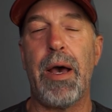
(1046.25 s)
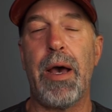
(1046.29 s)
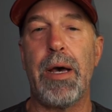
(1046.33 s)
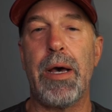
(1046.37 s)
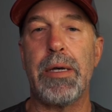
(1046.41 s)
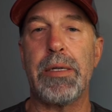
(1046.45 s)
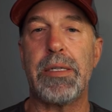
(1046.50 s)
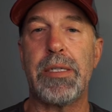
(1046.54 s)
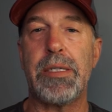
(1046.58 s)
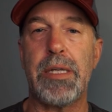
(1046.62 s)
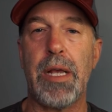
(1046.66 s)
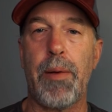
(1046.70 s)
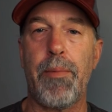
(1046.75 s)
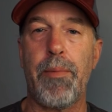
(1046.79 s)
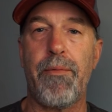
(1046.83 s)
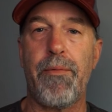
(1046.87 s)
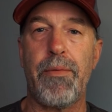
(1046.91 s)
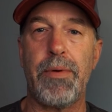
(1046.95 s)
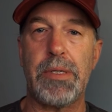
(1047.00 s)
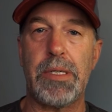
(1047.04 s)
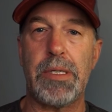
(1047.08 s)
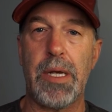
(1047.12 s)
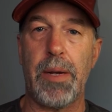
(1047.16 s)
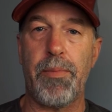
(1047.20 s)

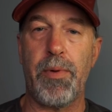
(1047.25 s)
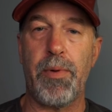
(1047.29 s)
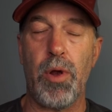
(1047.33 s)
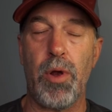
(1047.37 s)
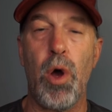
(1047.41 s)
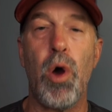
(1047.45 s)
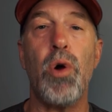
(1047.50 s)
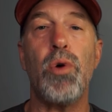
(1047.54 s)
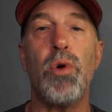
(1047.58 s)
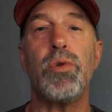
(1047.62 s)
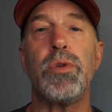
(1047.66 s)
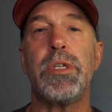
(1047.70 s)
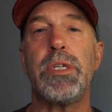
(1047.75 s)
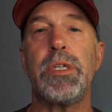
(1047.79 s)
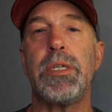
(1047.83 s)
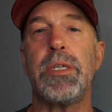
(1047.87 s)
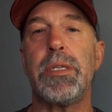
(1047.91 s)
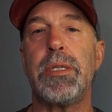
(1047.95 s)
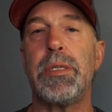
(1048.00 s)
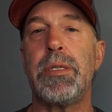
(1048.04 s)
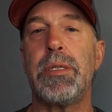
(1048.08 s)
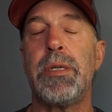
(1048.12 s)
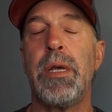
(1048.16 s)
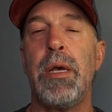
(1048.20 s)
separate
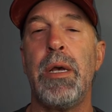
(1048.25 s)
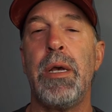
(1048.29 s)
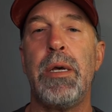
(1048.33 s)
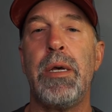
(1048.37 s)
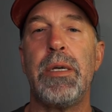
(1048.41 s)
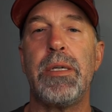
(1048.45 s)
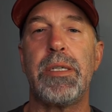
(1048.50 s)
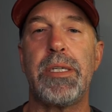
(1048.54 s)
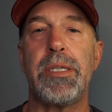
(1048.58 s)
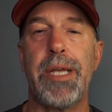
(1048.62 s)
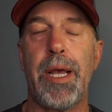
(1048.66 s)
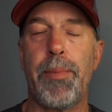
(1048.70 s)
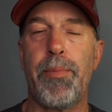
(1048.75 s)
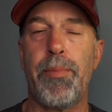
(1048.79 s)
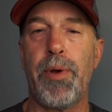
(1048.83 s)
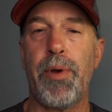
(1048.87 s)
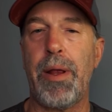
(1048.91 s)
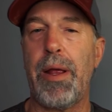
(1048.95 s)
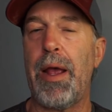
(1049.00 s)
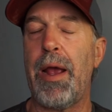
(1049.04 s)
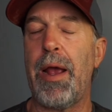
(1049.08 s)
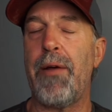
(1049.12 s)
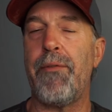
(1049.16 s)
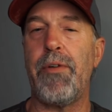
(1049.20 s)
hoses,
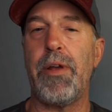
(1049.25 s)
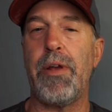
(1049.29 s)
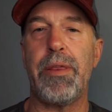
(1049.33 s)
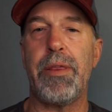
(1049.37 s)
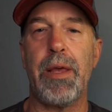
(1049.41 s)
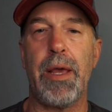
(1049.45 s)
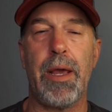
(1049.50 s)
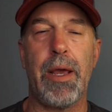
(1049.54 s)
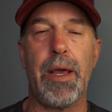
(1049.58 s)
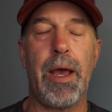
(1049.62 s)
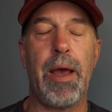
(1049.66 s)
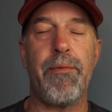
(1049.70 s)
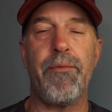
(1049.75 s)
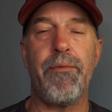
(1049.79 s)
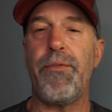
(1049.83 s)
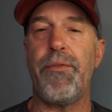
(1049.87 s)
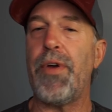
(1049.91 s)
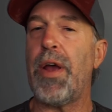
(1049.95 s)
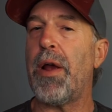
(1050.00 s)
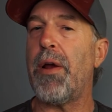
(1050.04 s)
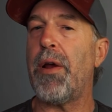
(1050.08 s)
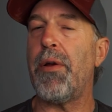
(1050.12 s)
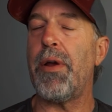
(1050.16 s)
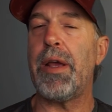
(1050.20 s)
separate everything. I'm
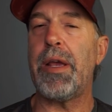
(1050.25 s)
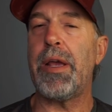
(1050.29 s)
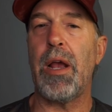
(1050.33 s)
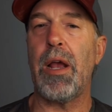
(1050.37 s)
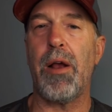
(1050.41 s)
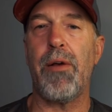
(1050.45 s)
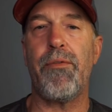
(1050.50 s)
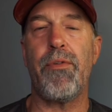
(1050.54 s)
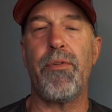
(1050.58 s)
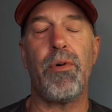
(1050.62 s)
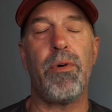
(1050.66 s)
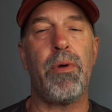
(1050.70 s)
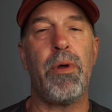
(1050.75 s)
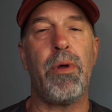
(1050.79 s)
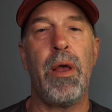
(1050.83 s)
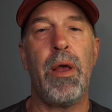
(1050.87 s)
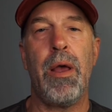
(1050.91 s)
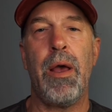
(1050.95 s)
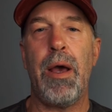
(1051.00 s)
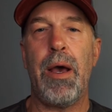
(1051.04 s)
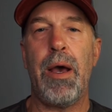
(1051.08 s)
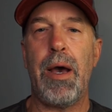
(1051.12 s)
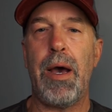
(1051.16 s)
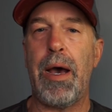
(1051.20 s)
very careful.
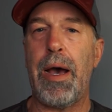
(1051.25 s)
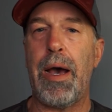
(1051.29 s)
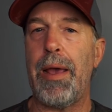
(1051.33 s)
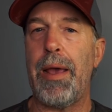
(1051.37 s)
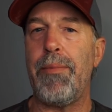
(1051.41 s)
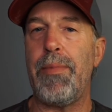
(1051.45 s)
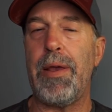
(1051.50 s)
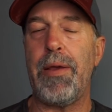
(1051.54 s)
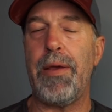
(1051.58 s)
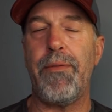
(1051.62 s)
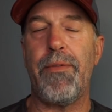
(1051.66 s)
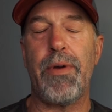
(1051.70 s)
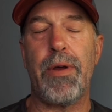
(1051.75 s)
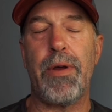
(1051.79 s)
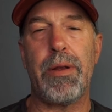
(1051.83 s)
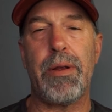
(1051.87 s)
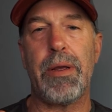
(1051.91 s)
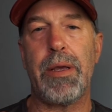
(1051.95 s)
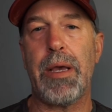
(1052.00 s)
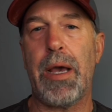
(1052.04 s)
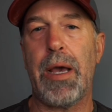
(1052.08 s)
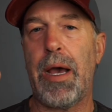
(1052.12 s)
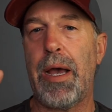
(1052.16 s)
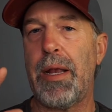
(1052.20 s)
I'm even
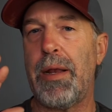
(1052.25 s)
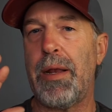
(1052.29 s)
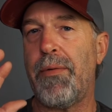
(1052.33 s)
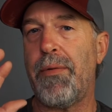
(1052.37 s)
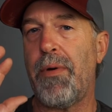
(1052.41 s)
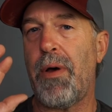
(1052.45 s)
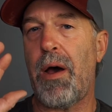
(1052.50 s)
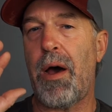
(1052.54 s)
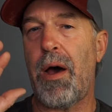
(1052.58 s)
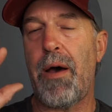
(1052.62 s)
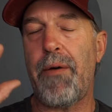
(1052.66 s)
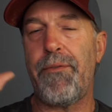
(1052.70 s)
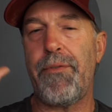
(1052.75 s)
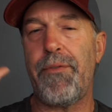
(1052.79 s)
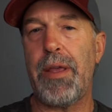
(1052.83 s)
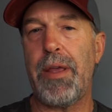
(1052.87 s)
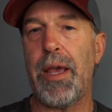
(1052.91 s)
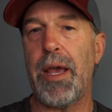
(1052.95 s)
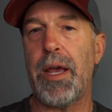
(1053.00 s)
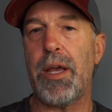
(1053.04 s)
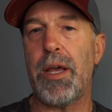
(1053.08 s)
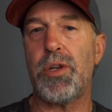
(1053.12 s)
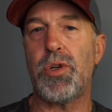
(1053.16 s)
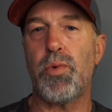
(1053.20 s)
kind of off the
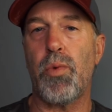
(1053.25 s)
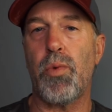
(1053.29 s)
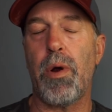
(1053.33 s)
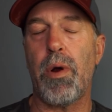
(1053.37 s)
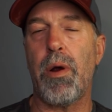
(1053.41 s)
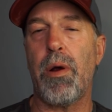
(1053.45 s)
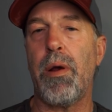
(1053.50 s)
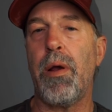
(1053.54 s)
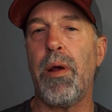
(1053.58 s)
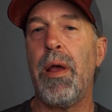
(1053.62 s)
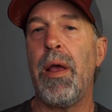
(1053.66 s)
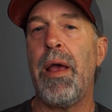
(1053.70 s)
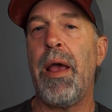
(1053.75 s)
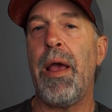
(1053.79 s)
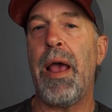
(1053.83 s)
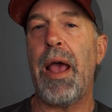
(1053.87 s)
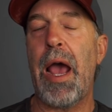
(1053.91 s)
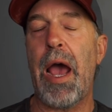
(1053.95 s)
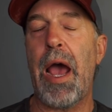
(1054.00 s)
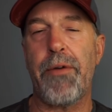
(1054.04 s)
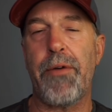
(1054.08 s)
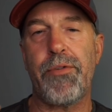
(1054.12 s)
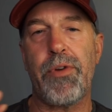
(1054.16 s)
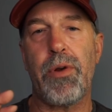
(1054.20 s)
edge where
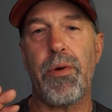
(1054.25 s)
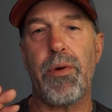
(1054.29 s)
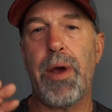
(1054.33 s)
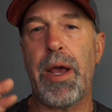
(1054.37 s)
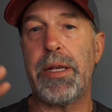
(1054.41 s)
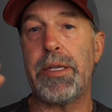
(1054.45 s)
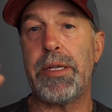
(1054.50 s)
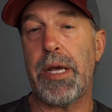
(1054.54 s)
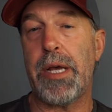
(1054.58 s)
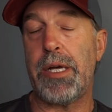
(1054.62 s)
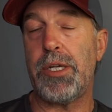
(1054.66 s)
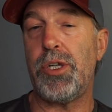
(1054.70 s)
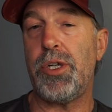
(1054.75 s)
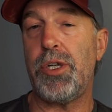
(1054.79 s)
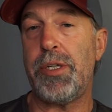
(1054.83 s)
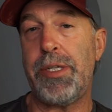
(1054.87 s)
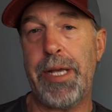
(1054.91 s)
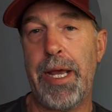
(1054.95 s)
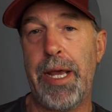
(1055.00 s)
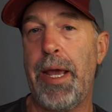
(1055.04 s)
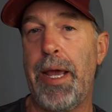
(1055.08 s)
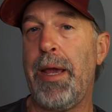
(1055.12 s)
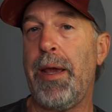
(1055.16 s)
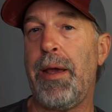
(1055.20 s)
after I touch a
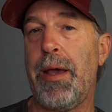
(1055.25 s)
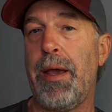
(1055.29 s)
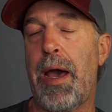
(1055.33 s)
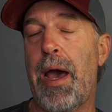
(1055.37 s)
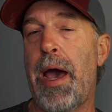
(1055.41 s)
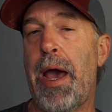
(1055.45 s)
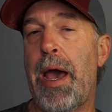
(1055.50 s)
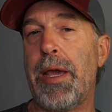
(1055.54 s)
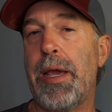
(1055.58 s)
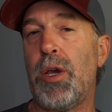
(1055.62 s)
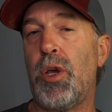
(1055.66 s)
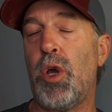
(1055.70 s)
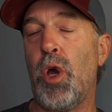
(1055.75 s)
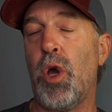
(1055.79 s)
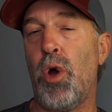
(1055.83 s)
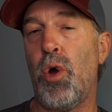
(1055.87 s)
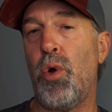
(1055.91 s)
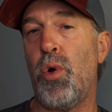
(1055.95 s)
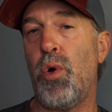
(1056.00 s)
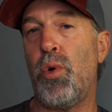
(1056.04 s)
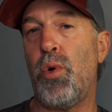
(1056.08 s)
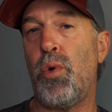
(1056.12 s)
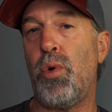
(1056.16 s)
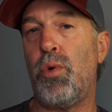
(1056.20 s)
tank, I
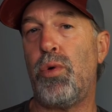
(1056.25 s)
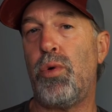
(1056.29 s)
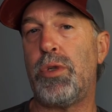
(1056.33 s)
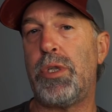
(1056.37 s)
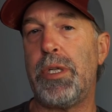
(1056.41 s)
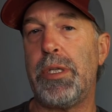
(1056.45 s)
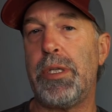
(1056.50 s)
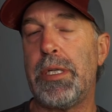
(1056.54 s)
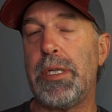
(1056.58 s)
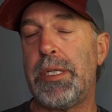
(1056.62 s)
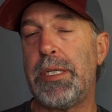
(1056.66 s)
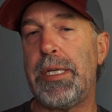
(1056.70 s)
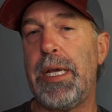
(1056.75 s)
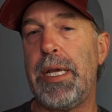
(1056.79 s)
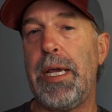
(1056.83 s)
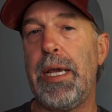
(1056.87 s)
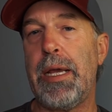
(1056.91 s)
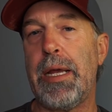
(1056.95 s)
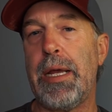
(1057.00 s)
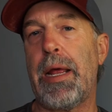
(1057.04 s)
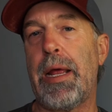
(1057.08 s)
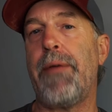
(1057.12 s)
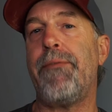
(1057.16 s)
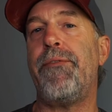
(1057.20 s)
go to the
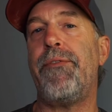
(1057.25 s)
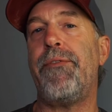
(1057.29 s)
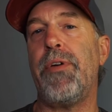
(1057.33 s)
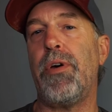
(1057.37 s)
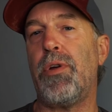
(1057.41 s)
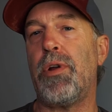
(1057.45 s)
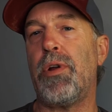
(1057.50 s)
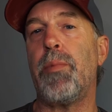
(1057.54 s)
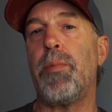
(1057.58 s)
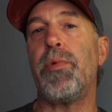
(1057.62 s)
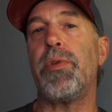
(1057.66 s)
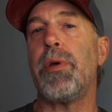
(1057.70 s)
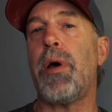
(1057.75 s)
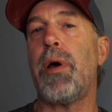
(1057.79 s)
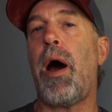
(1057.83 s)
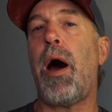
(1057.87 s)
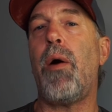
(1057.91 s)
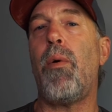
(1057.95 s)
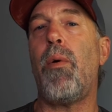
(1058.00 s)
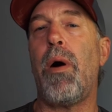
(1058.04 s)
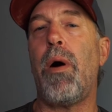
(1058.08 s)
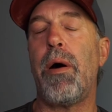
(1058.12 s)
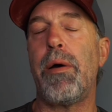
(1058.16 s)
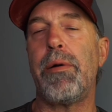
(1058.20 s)
sink and I fill it up with
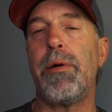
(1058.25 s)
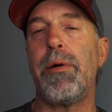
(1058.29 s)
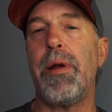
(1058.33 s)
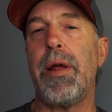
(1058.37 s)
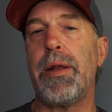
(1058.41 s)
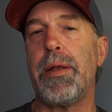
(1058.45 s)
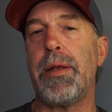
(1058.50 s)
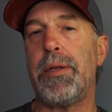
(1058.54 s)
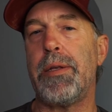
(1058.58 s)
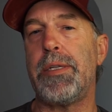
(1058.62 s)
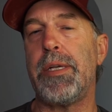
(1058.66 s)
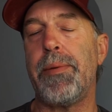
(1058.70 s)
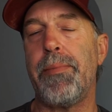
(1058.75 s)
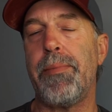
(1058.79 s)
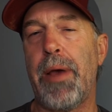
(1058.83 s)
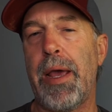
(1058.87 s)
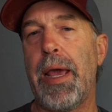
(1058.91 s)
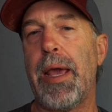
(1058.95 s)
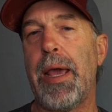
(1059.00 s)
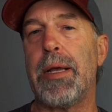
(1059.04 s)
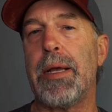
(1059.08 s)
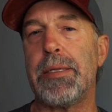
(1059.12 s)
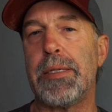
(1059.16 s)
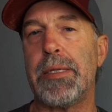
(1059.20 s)
hot water and I dip my
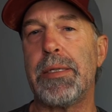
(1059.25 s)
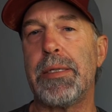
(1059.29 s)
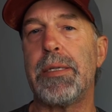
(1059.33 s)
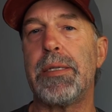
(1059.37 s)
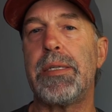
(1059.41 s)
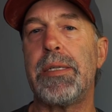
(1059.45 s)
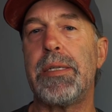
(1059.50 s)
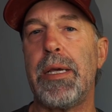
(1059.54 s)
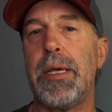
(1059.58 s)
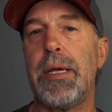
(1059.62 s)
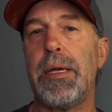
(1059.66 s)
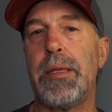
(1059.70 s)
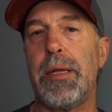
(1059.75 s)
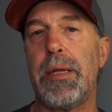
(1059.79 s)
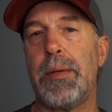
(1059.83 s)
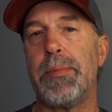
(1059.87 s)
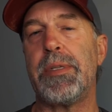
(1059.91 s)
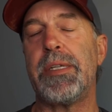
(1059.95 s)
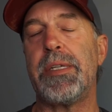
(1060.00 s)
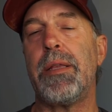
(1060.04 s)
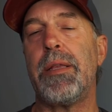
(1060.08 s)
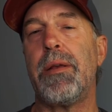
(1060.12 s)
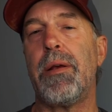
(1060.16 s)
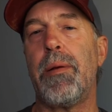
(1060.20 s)
hands in the sink and let them
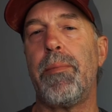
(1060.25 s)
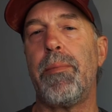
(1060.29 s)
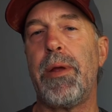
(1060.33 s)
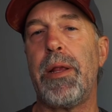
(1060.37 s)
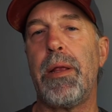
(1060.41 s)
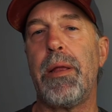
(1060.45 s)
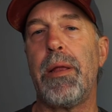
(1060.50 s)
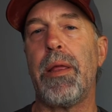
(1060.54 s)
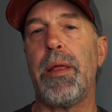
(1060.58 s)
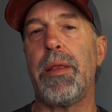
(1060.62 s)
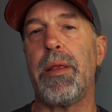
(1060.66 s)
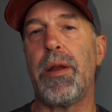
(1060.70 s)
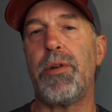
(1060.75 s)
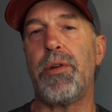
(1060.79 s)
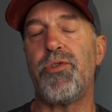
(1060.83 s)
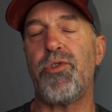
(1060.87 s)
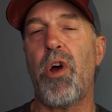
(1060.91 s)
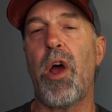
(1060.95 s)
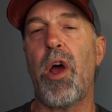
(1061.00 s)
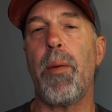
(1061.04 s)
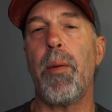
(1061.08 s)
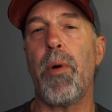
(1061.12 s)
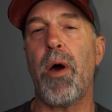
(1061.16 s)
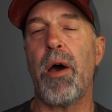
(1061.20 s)
sit there a minute and then
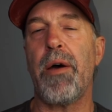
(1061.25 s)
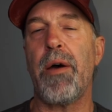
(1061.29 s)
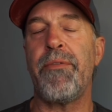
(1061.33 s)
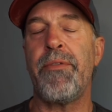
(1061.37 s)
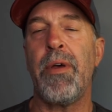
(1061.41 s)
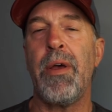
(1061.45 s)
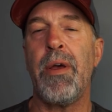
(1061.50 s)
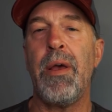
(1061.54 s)
dry them off.